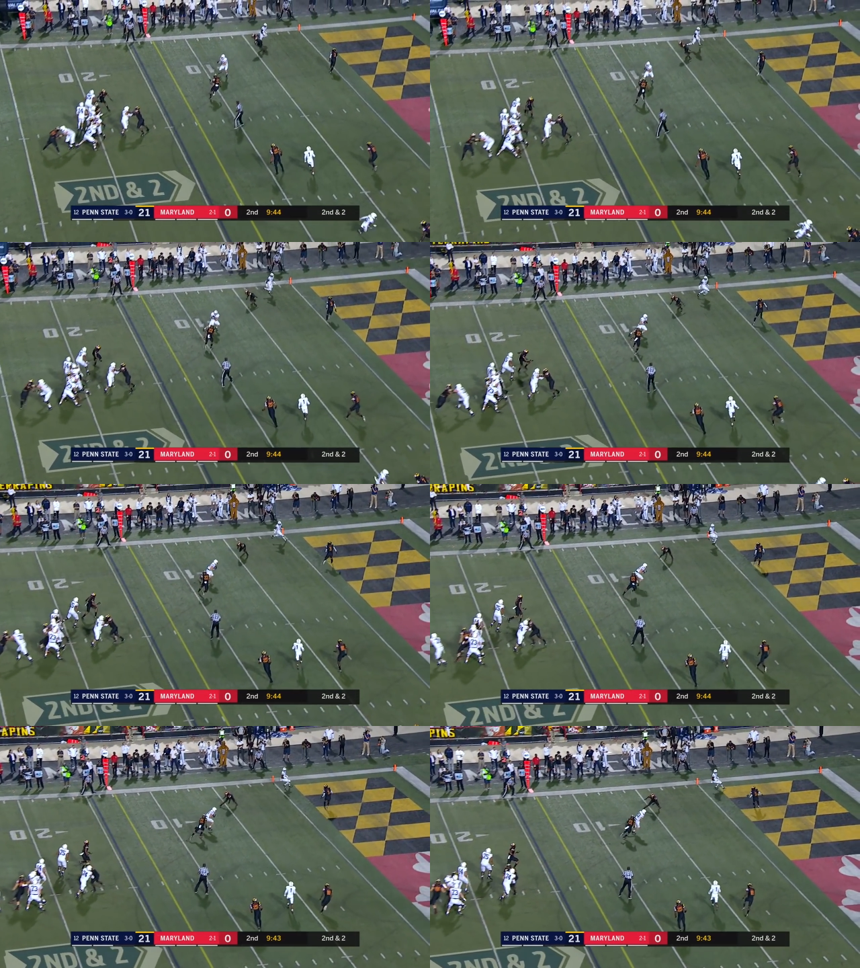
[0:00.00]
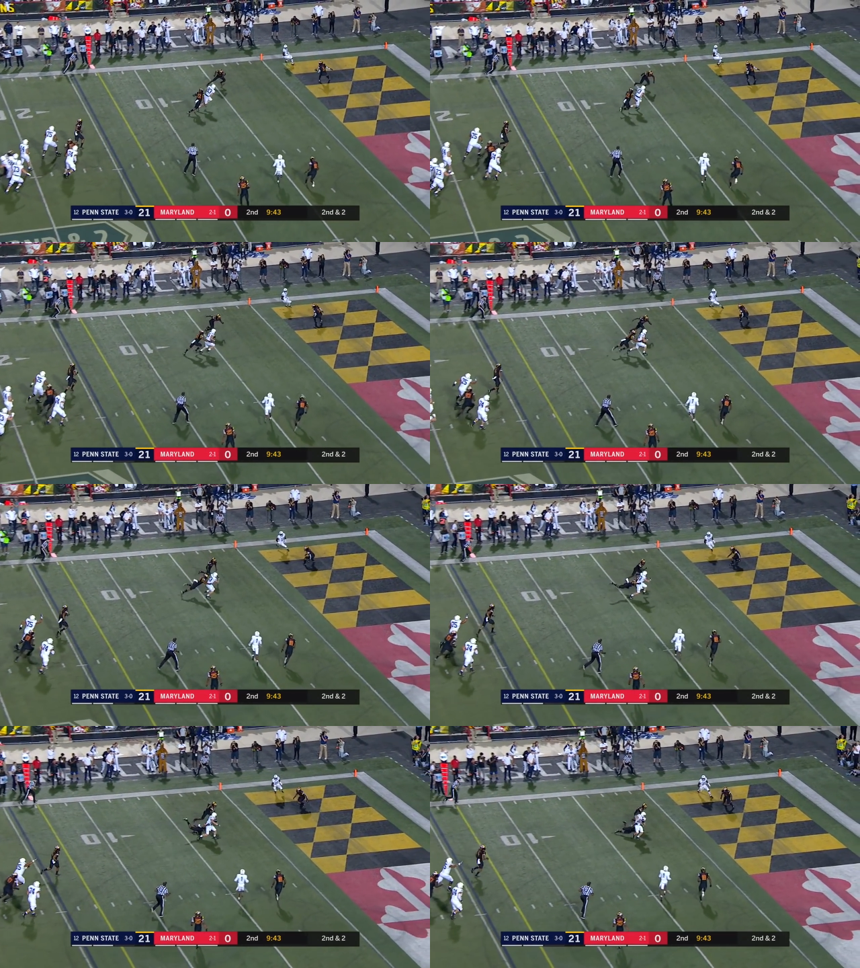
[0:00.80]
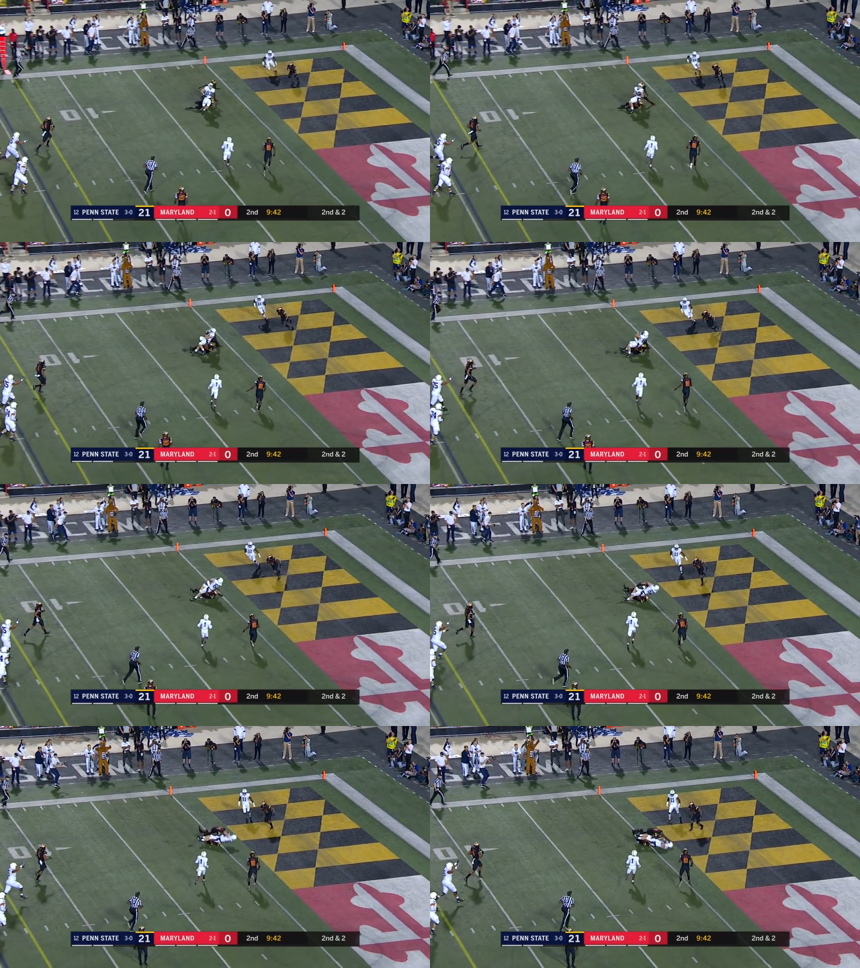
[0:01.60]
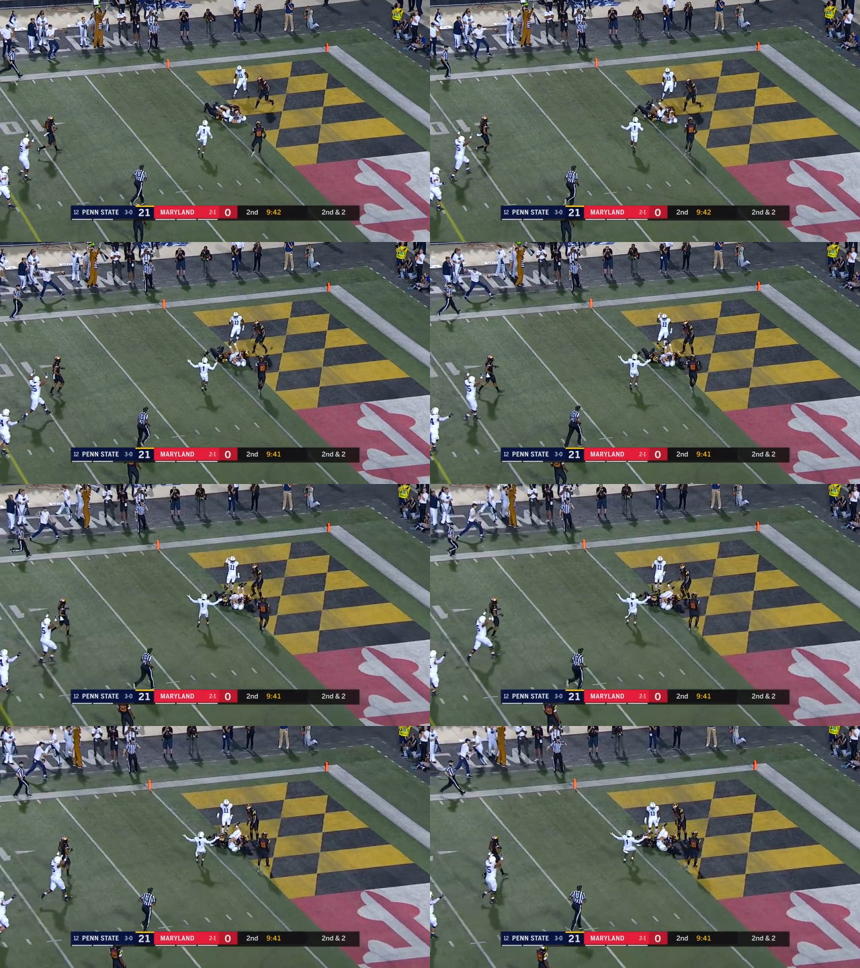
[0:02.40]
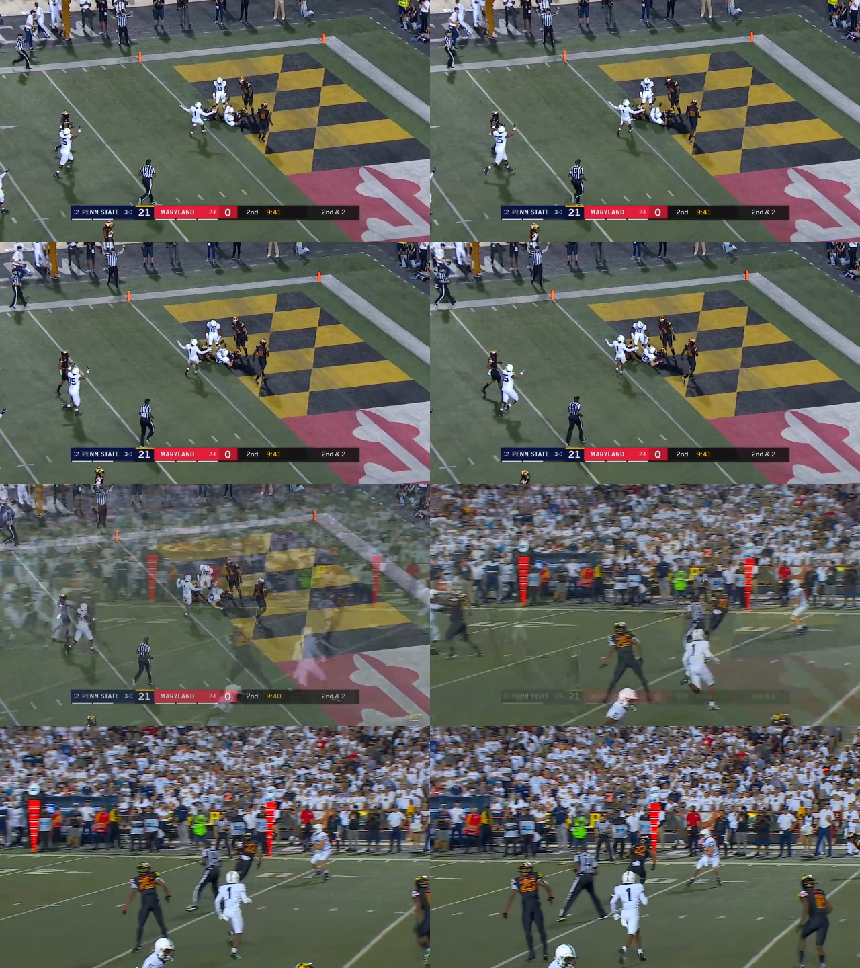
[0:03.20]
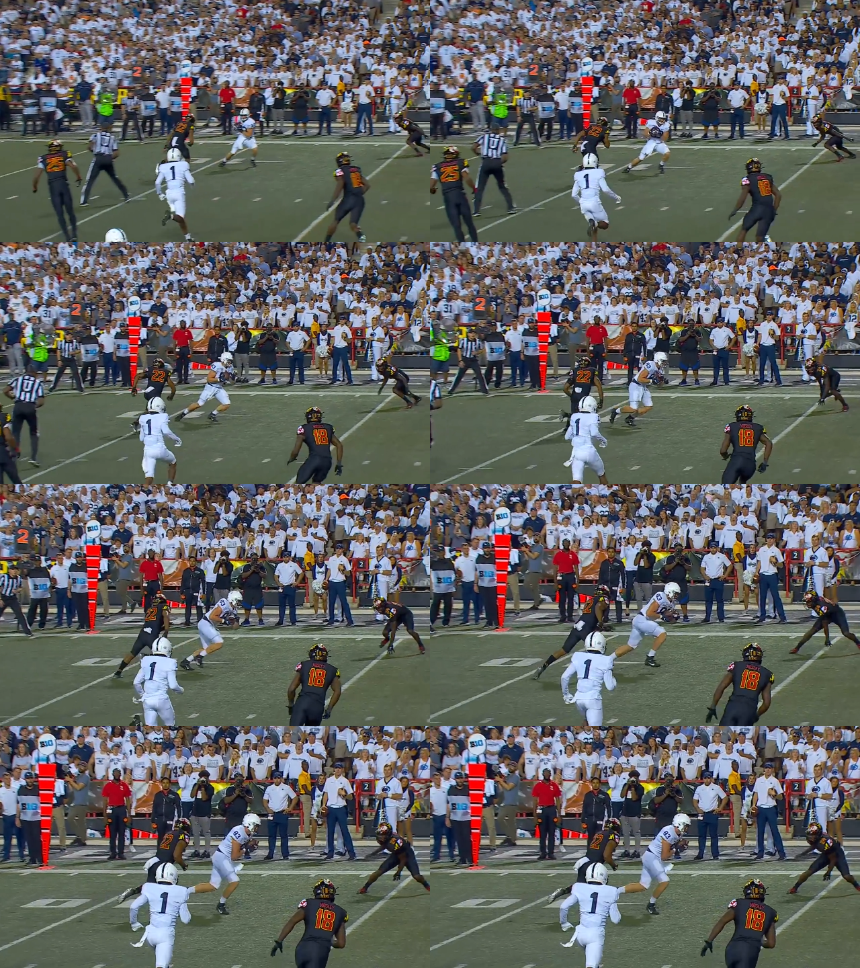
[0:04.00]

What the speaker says: No face is visible, so there are no lips to read.